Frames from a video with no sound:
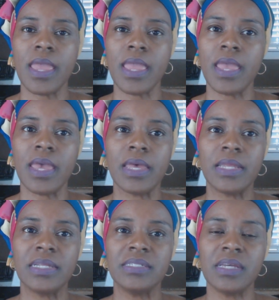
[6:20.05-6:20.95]

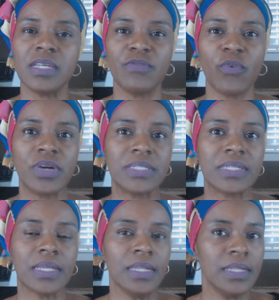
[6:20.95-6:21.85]
And as far
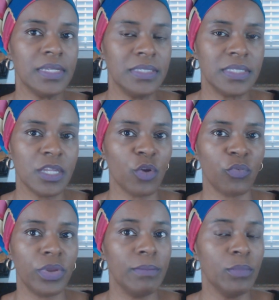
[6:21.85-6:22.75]
as cleansing
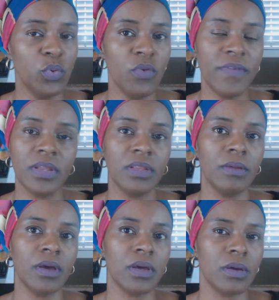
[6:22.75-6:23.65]
and removing,